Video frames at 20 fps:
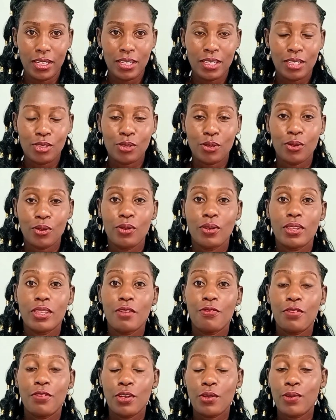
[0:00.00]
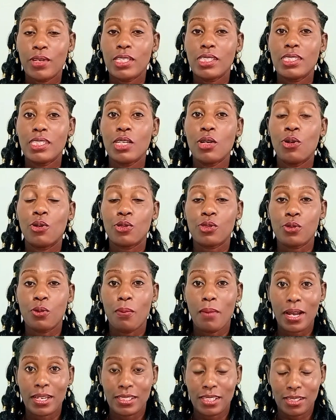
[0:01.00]
So the frequency also
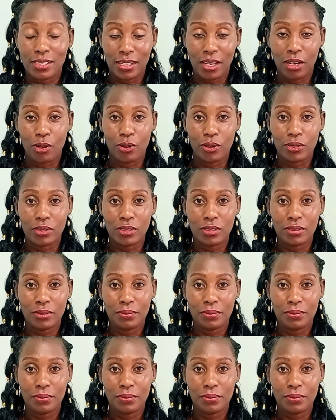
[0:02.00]
matters a lot.